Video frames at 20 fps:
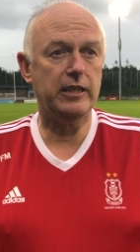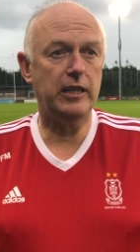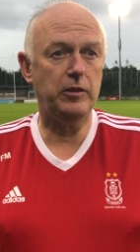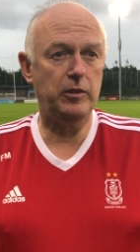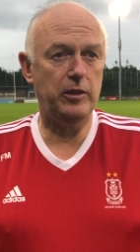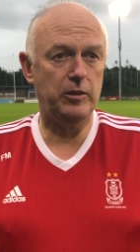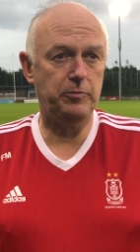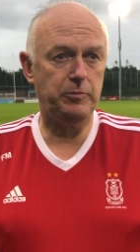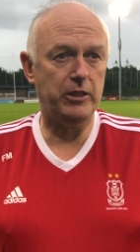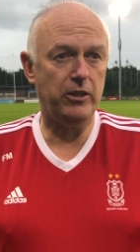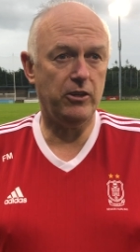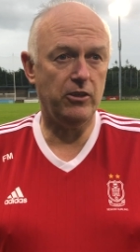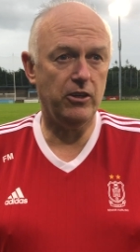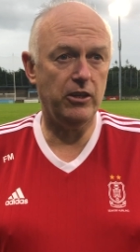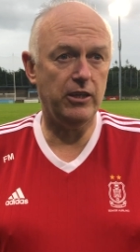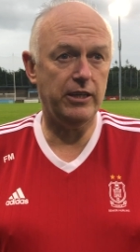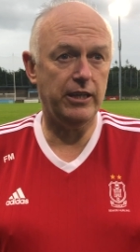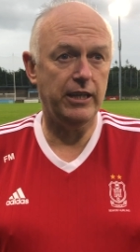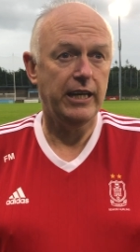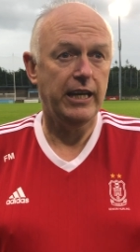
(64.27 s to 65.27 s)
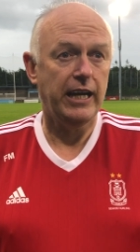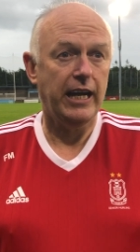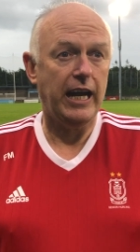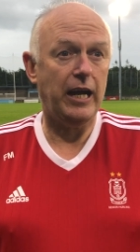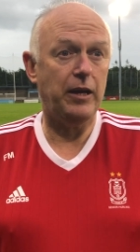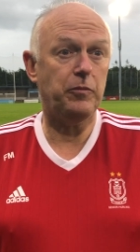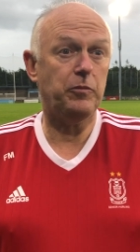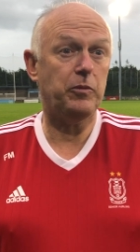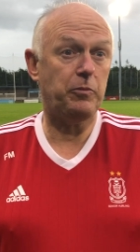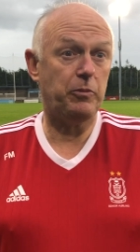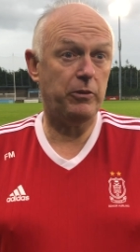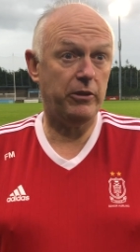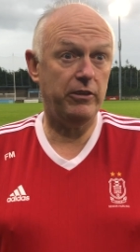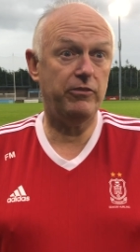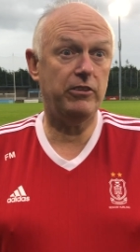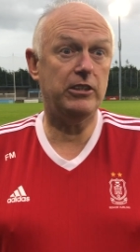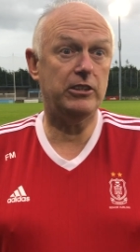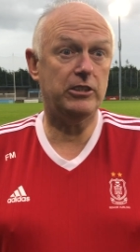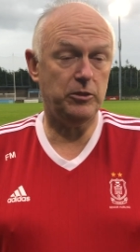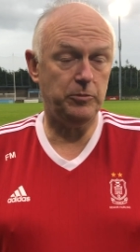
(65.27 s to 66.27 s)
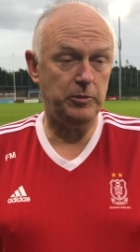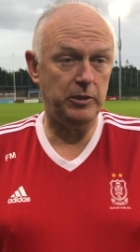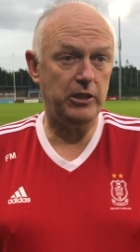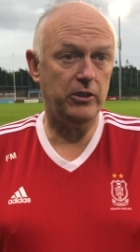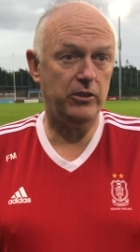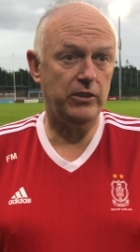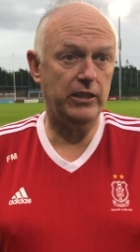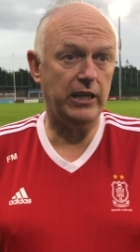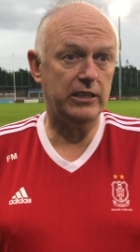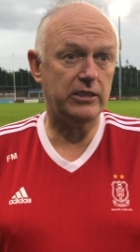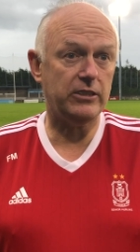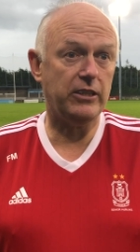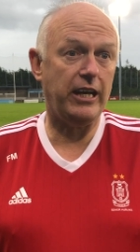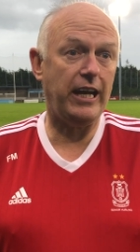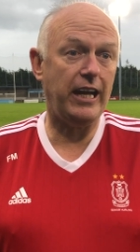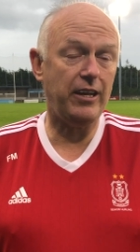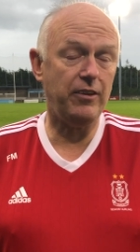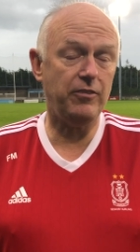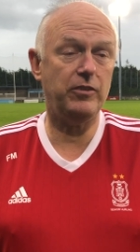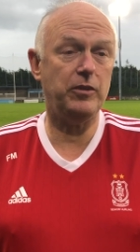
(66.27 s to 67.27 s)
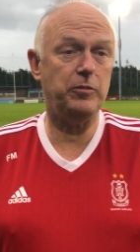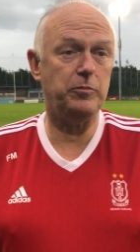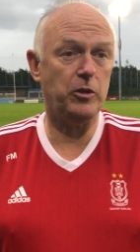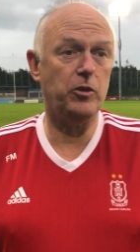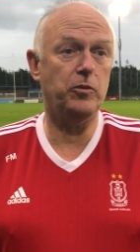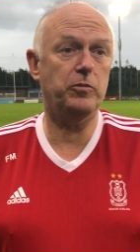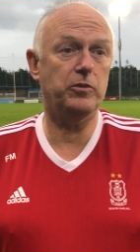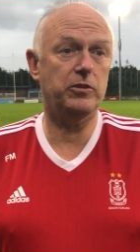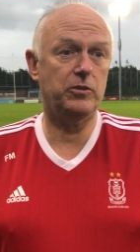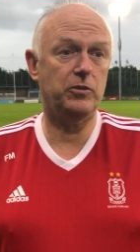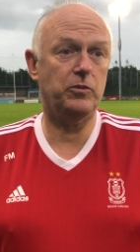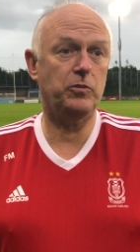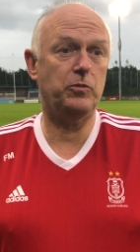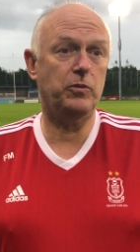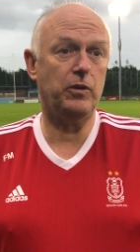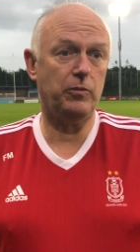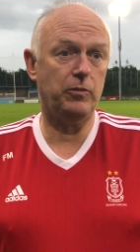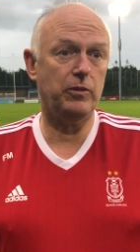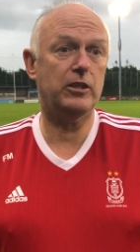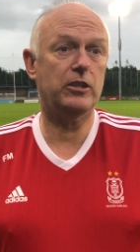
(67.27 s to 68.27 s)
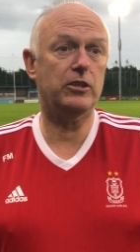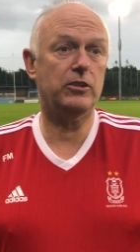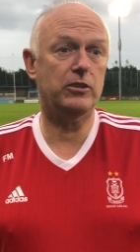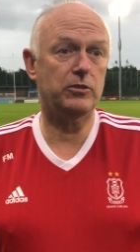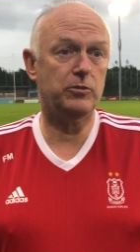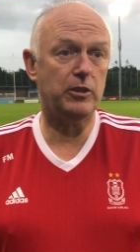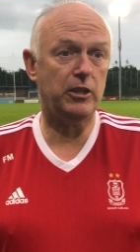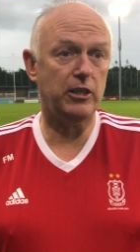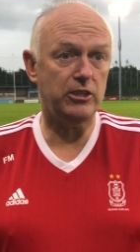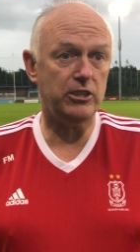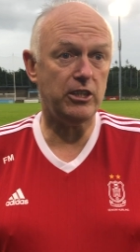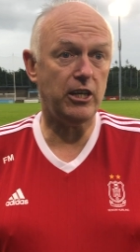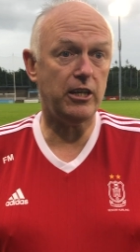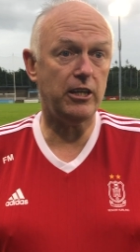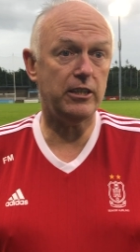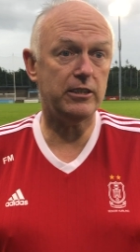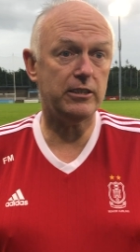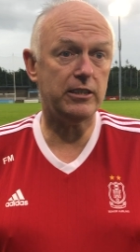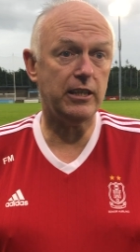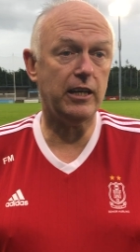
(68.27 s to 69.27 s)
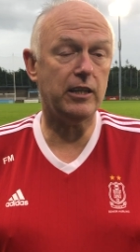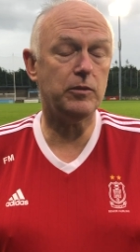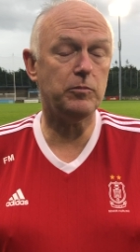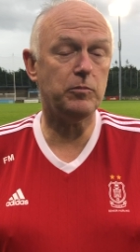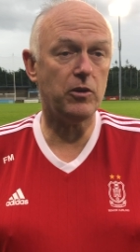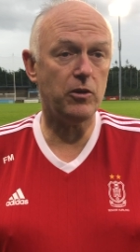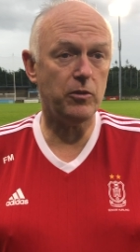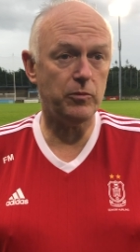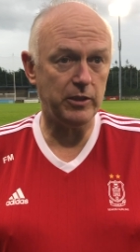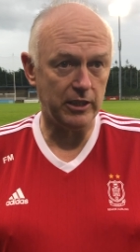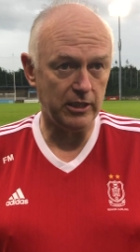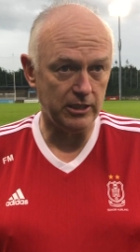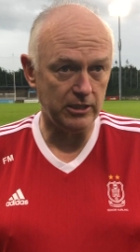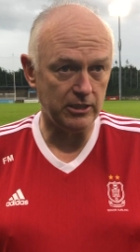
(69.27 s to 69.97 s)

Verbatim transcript: get a little bit of hurling, and we're privileged to be doing that. So every moment, what we're doing is we're enjoying it, and the more we can